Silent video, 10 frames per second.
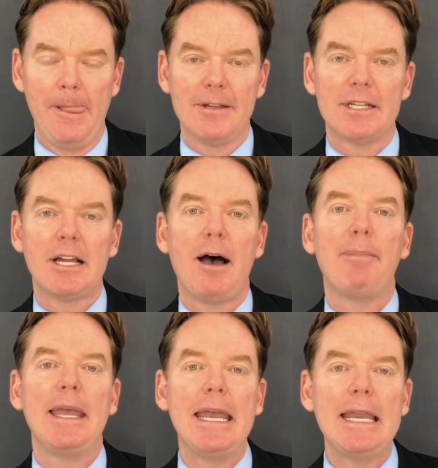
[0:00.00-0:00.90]

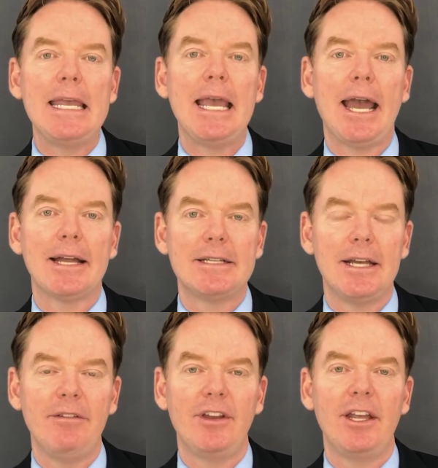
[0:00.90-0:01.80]
stop any
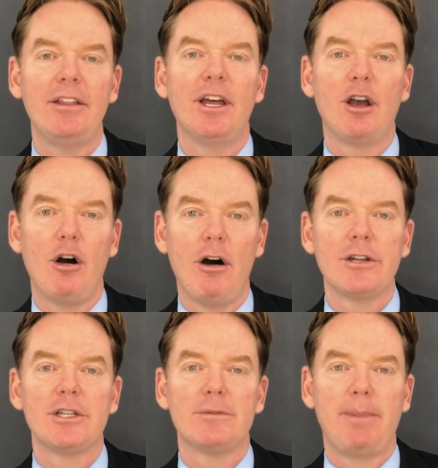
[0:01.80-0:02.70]
activity that
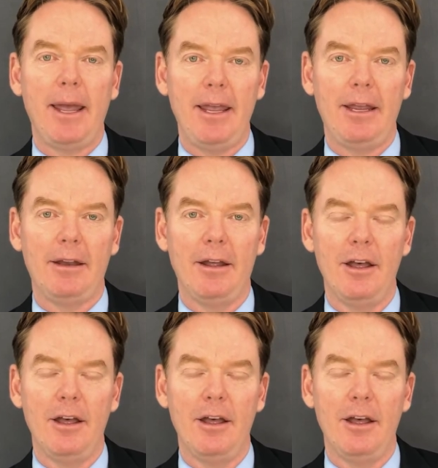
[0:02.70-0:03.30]
causes pain.